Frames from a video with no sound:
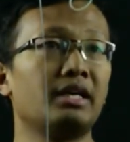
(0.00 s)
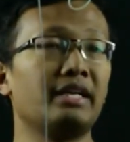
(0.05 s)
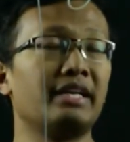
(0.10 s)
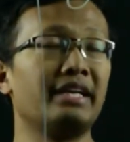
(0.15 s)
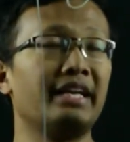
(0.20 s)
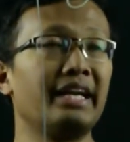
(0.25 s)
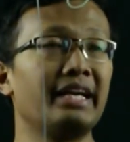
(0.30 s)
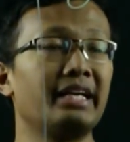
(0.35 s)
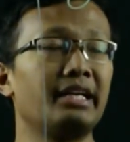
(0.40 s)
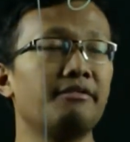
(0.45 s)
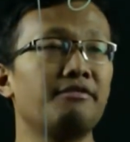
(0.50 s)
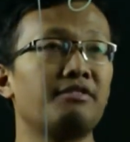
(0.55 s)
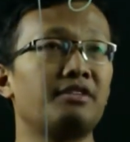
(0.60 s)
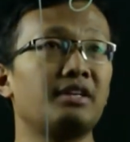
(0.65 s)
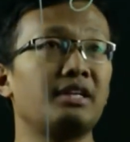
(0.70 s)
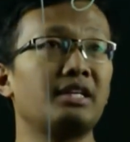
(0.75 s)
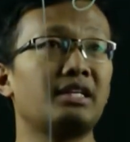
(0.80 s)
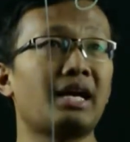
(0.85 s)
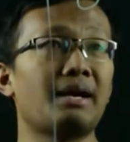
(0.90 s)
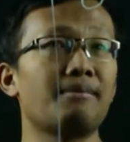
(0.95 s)

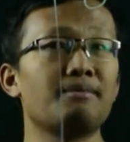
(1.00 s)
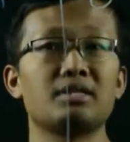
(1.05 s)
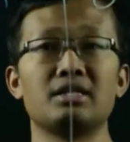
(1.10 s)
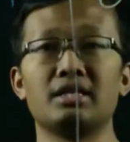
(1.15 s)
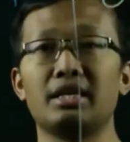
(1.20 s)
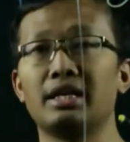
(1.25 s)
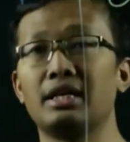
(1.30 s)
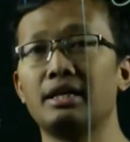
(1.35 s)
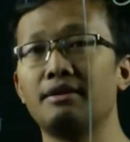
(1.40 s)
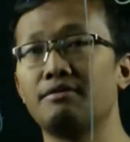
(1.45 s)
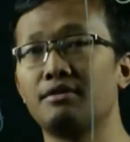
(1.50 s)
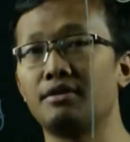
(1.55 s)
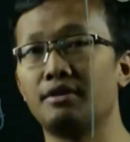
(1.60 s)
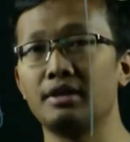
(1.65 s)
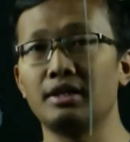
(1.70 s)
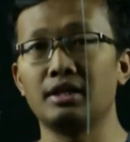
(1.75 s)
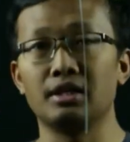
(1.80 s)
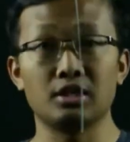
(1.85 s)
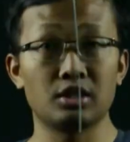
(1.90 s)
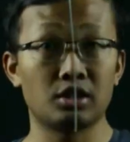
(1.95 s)
-3 times
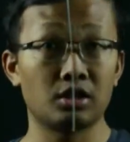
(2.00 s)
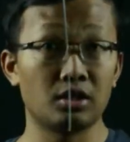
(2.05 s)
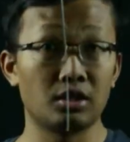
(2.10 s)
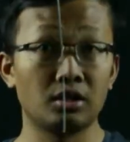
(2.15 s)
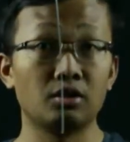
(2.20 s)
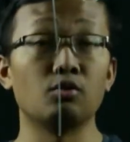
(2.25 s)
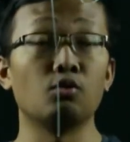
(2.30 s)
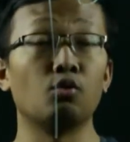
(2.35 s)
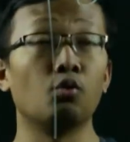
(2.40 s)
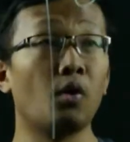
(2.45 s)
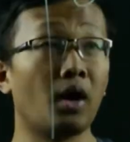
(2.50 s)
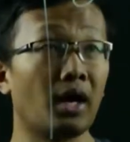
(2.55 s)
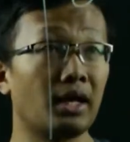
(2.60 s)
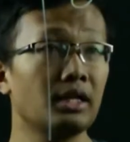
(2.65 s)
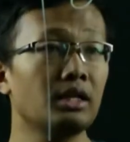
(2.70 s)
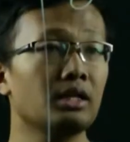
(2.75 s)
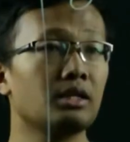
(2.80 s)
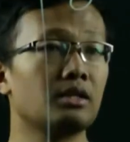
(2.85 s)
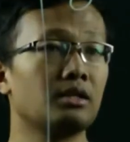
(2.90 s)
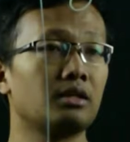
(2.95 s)
-3 is
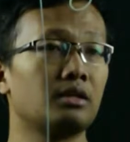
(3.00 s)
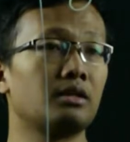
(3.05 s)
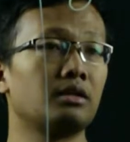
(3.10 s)
1.